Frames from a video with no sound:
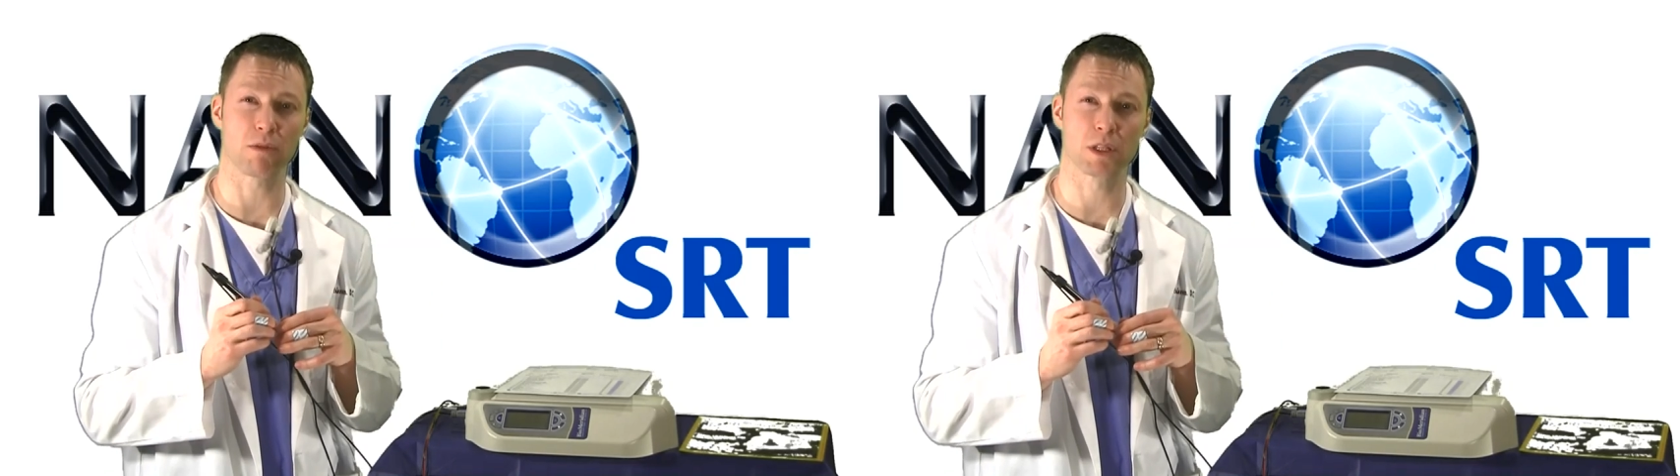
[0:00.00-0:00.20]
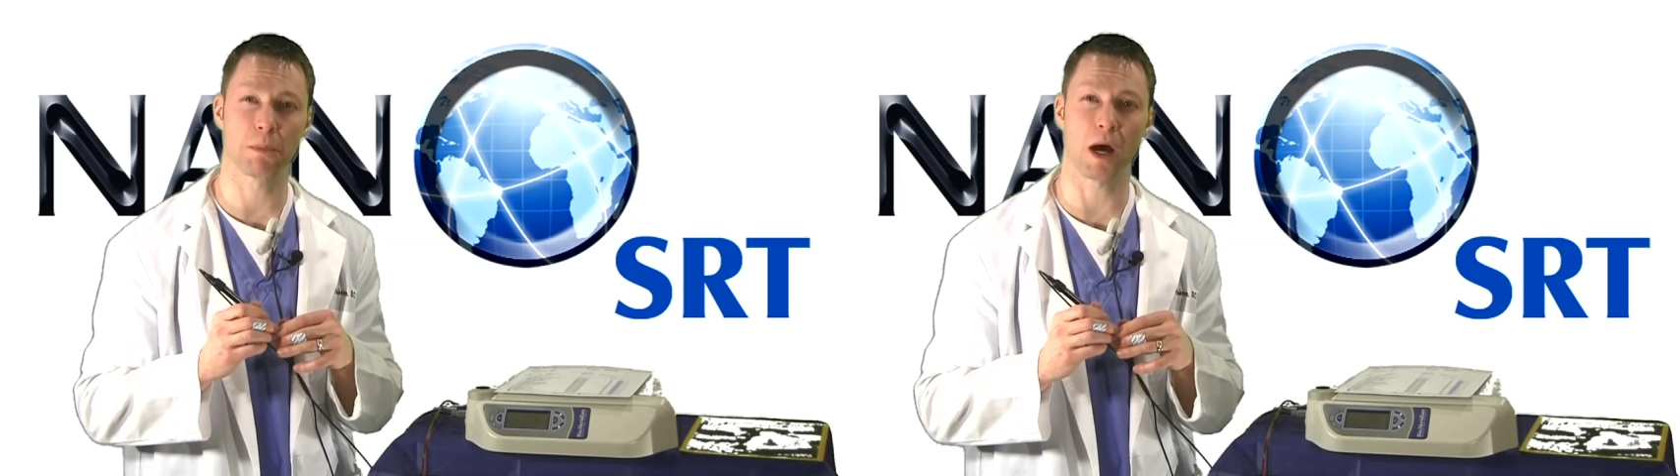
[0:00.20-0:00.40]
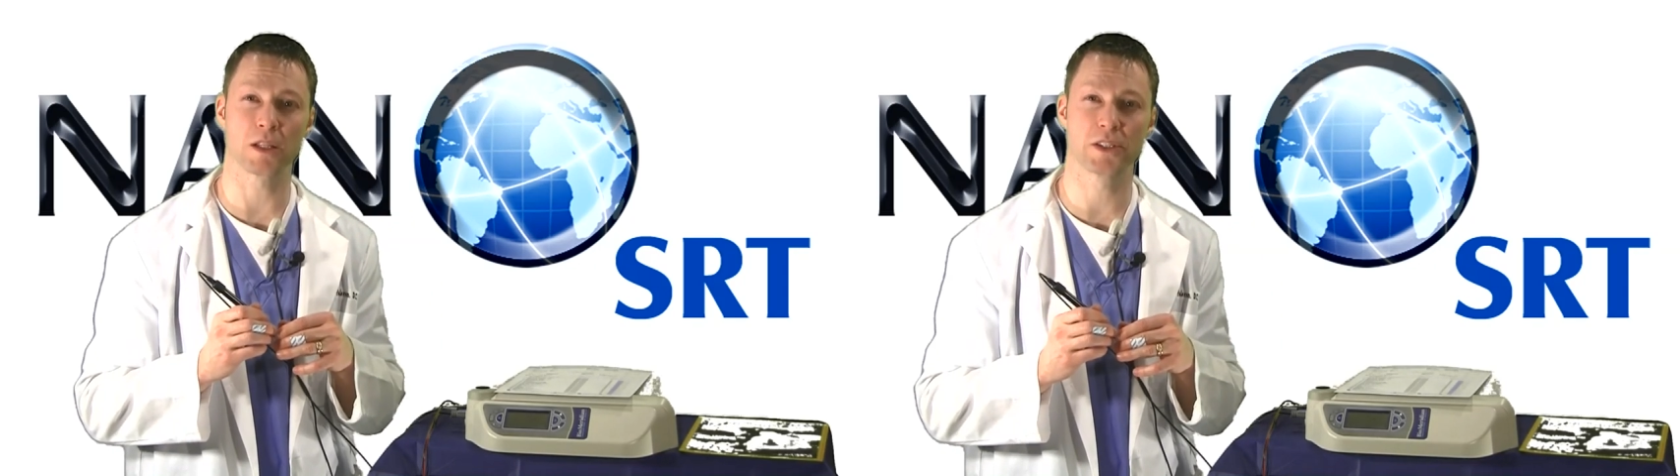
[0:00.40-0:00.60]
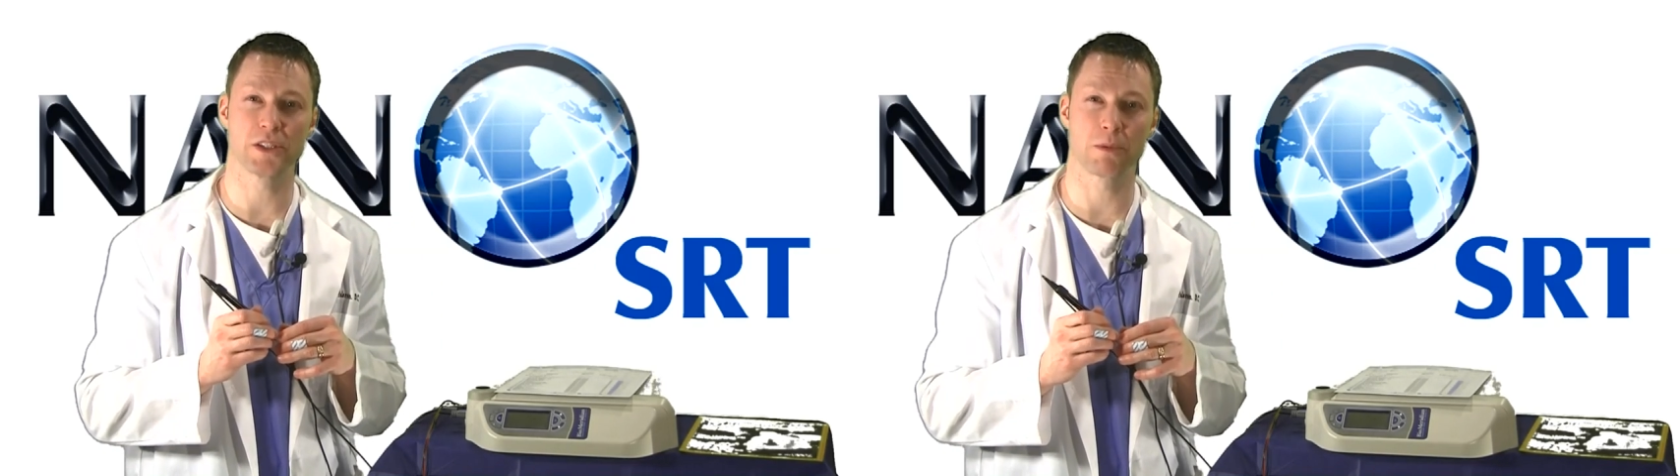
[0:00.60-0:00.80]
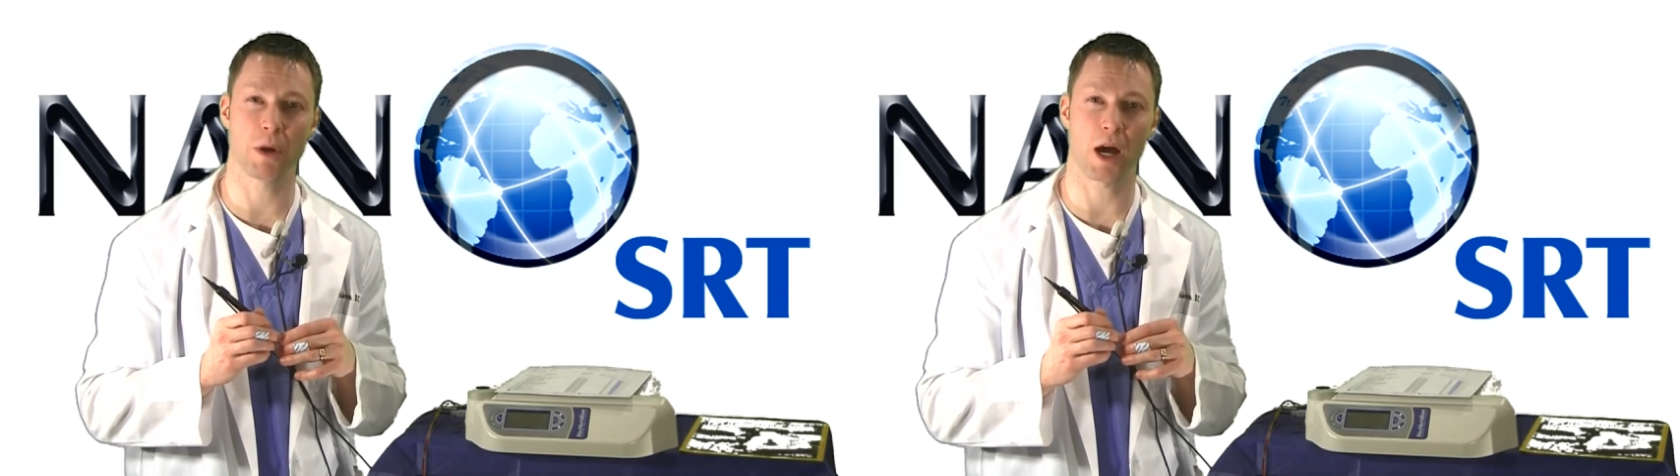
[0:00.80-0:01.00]
response in
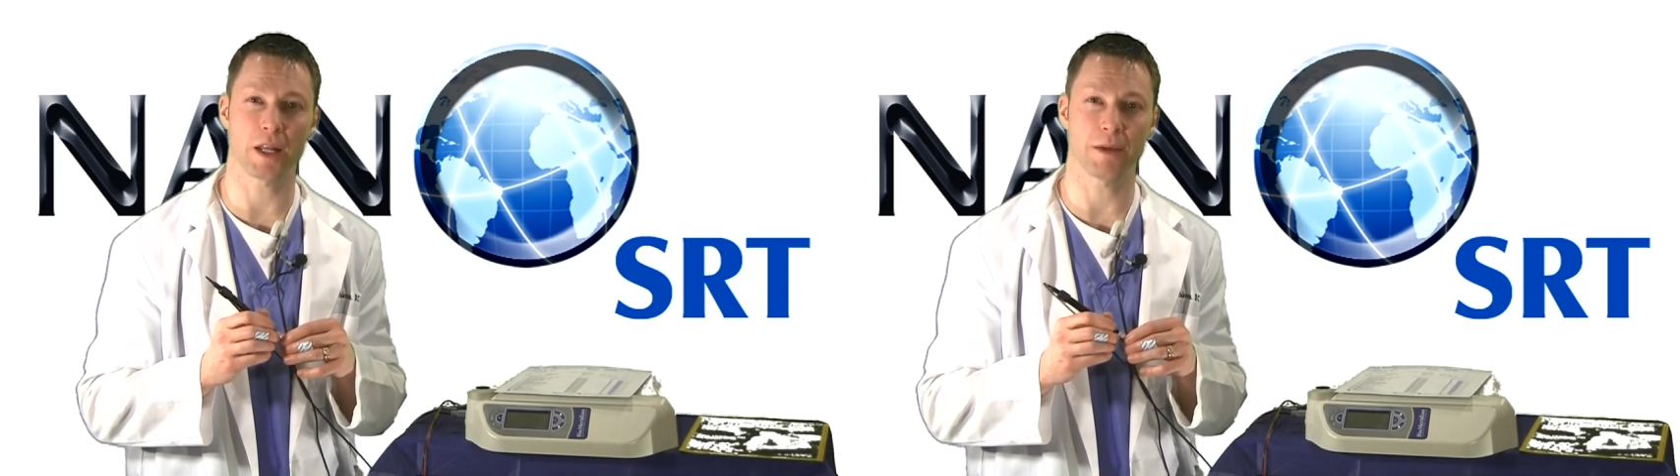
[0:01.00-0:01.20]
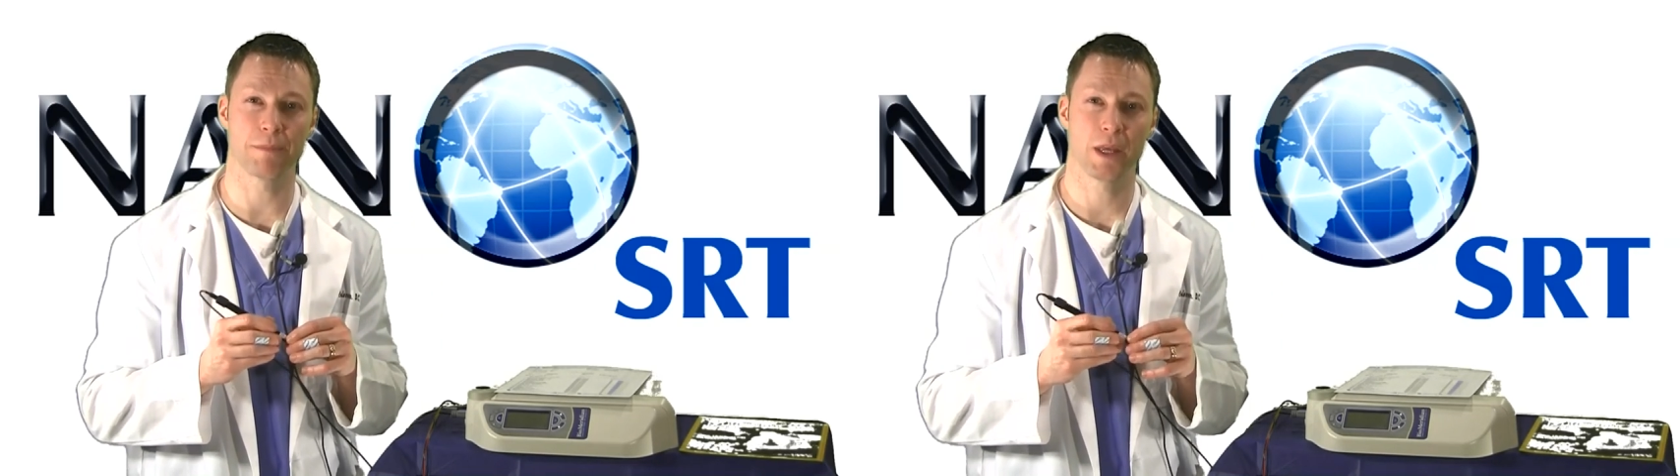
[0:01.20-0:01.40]
your body.